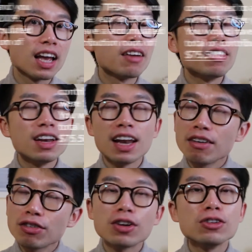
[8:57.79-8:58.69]
have
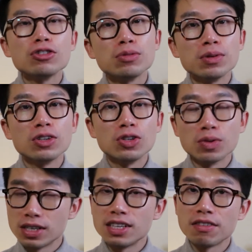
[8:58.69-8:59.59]
never contributed to
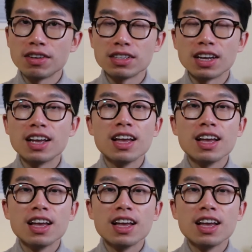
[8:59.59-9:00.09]
a TFSA